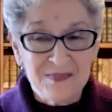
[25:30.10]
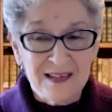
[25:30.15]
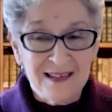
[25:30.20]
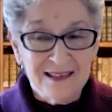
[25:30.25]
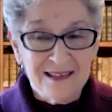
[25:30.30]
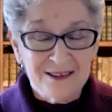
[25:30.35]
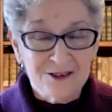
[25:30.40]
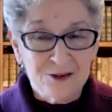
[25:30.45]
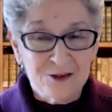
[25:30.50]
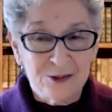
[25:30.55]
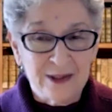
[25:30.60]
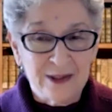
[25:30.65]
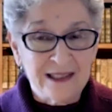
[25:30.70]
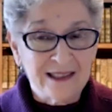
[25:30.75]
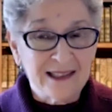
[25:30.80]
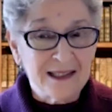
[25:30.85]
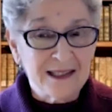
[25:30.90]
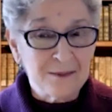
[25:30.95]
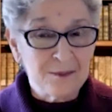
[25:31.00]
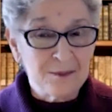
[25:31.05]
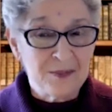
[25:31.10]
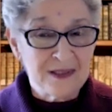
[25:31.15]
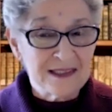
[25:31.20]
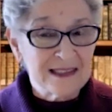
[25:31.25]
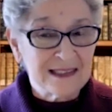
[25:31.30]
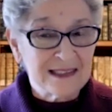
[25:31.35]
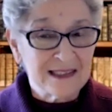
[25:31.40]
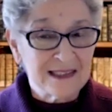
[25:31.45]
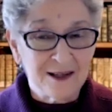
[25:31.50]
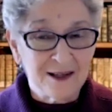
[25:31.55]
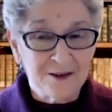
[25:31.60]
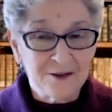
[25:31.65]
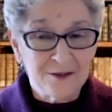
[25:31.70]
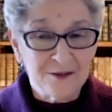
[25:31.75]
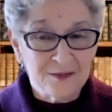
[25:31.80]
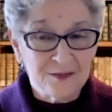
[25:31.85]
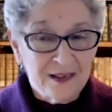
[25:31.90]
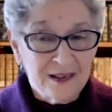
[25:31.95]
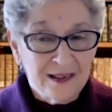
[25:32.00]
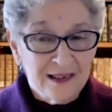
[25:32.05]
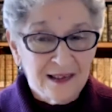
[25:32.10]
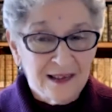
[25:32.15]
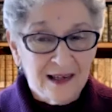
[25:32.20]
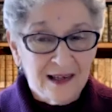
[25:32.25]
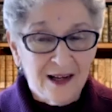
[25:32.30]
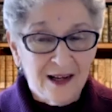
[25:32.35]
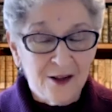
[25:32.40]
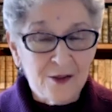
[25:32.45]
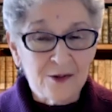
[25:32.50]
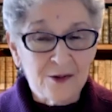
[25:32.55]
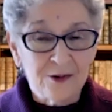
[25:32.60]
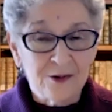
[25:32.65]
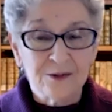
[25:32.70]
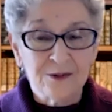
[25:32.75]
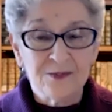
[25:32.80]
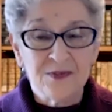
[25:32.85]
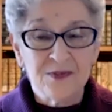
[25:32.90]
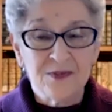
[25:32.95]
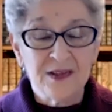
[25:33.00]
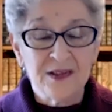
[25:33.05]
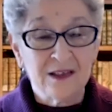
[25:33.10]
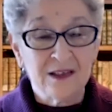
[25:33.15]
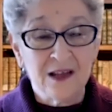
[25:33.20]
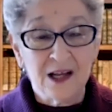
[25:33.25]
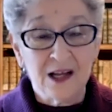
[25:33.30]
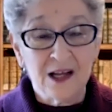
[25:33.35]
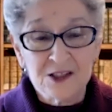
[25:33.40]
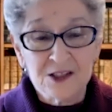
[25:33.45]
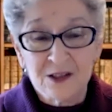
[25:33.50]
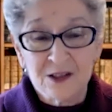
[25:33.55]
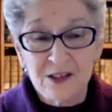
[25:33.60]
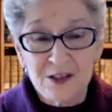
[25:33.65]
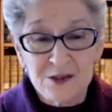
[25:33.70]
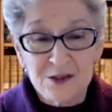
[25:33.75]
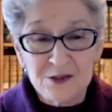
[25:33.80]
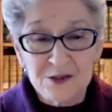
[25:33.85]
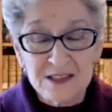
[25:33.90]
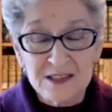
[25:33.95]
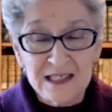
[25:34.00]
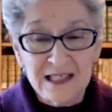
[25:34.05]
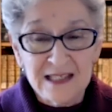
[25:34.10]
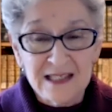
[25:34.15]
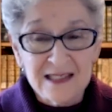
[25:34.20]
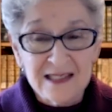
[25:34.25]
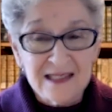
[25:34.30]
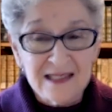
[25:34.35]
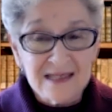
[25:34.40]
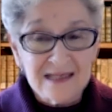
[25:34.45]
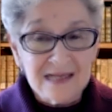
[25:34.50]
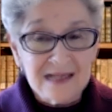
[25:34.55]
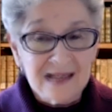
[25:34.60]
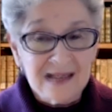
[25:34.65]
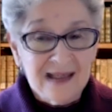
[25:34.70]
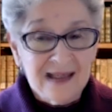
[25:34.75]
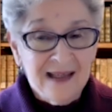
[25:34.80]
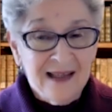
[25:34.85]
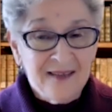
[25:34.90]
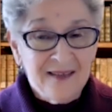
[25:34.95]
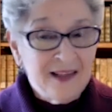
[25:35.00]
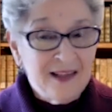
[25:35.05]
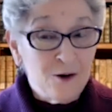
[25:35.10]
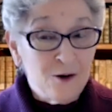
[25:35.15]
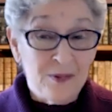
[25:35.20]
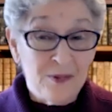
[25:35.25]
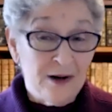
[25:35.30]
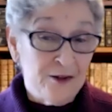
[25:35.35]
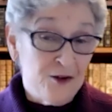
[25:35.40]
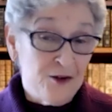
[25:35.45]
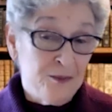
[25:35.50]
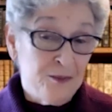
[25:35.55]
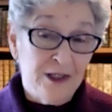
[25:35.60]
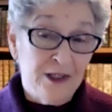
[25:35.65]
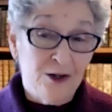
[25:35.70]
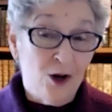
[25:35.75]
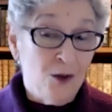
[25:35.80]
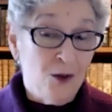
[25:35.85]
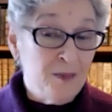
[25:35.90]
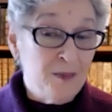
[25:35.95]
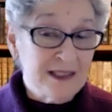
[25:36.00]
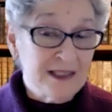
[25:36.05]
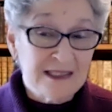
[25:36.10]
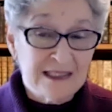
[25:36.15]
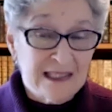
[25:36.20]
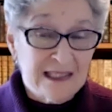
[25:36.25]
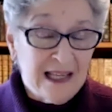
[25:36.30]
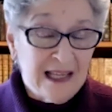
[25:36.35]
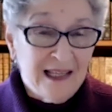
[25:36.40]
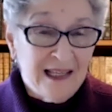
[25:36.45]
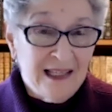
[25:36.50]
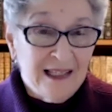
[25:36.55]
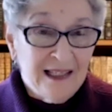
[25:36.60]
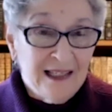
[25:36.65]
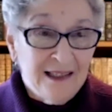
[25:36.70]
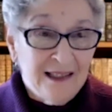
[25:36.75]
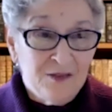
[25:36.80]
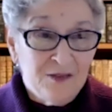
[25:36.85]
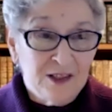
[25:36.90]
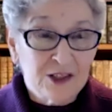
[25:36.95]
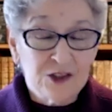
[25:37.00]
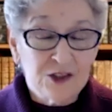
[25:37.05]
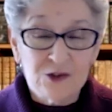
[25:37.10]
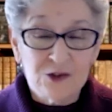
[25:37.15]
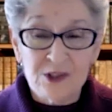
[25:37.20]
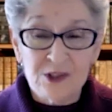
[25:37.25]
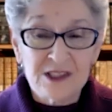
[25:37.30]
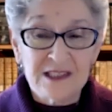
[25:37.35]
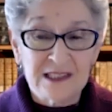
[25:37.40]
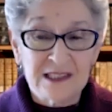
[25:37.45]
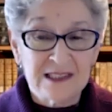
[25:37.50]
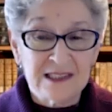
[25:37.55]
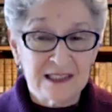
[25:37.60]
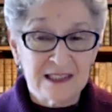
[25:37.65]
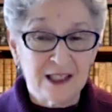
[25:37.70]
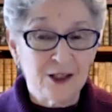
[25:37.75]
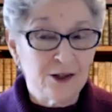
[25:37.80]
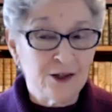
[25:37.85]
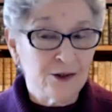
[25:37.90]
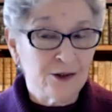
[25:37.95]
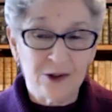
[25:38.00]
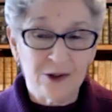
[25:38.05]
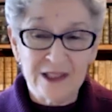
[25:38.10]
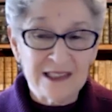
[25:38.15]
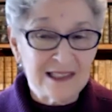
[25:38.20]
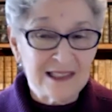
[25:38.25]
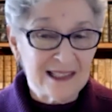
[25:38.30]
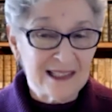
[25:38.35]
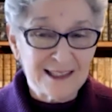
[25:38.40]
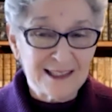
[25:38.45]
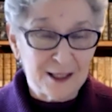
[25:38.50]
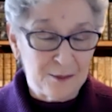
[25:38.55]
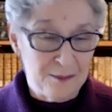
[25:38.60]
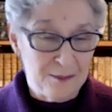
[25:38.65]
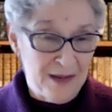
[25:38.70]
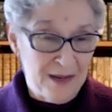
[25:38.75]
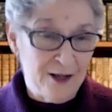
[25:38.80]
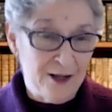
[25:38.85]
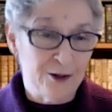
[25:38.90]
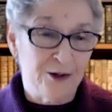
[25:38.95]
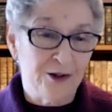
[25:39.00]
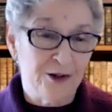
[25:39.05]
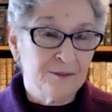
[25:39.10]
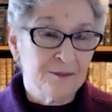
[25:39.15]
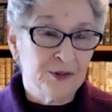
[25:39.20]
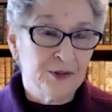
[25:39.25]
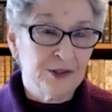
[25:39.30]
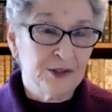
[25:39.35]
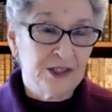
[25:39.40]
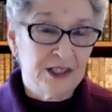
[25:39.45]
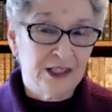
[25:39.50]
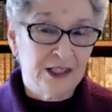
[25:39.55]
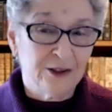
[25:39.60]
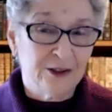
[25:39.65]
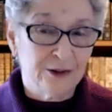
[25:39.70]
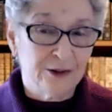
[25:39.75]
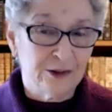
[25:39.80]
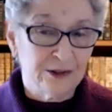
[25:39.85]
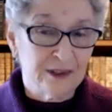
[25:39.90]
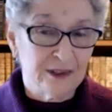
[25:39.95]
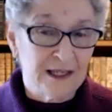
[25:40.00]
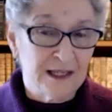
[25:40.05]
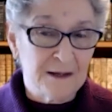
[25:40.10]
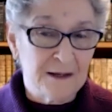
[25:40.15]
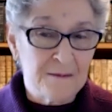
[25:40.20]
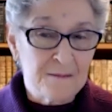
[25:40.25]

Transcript: trailing bits of other theological understandings. And they don't bother me at all, because if the source is singular, it doesn't matter particularly